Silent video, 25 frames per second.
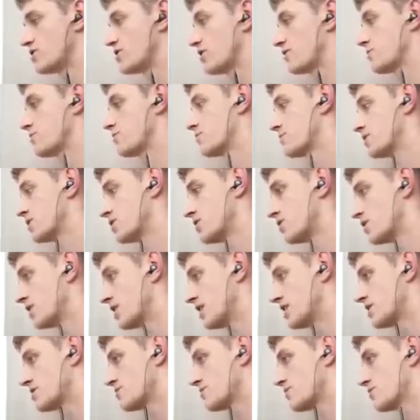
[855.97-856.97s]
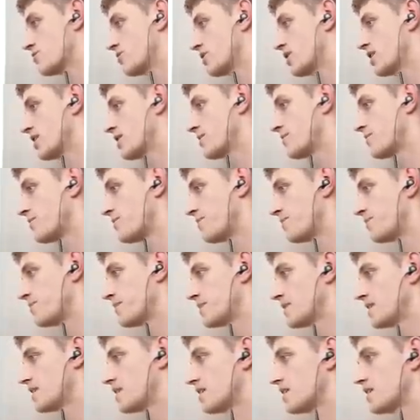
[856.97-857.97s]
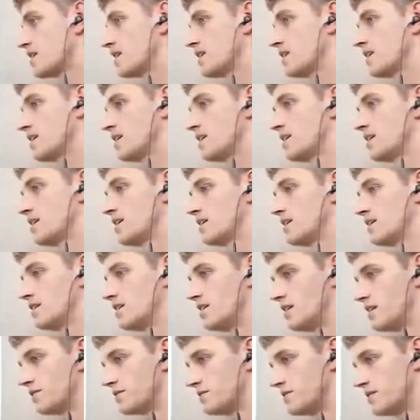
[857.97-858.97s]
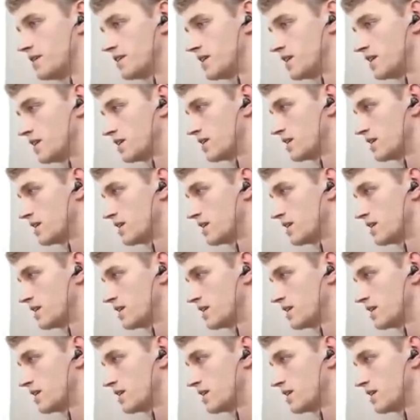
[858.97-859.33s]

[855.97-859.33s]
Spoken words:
young kids real quick. Lovely.